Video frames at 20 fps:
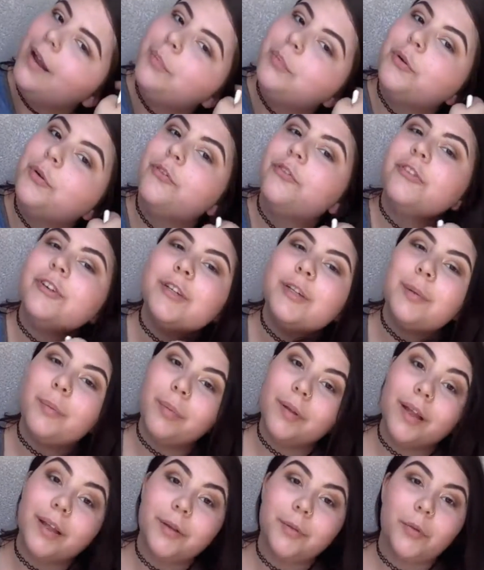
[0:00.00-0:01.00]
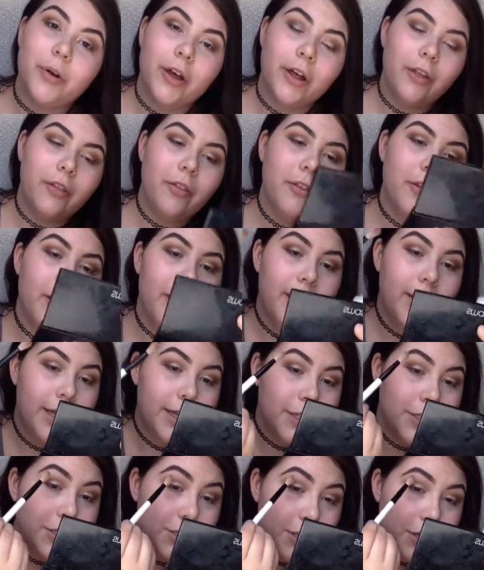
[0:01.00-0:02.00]
I prefer to blend with.
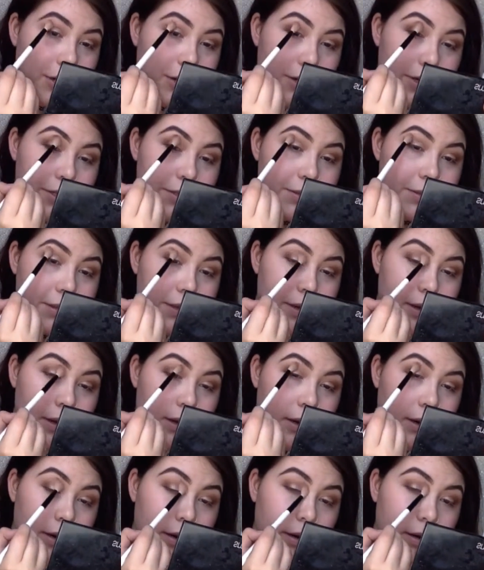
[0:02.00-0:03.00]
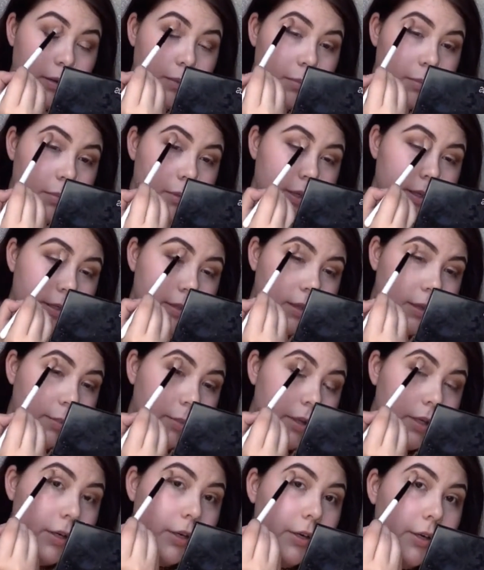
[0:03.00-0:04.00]
So I just blend up
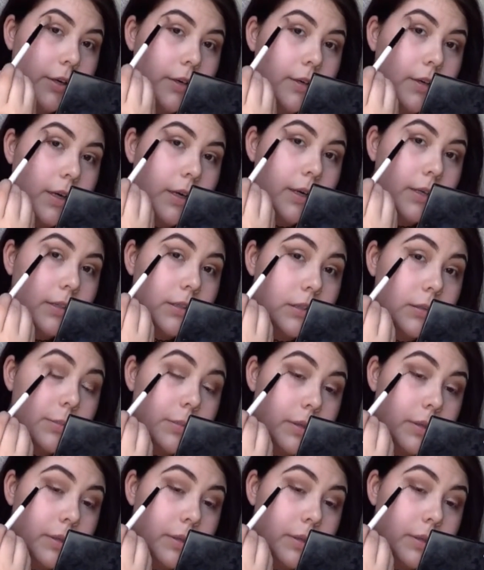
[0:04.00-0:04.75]
here, kind of just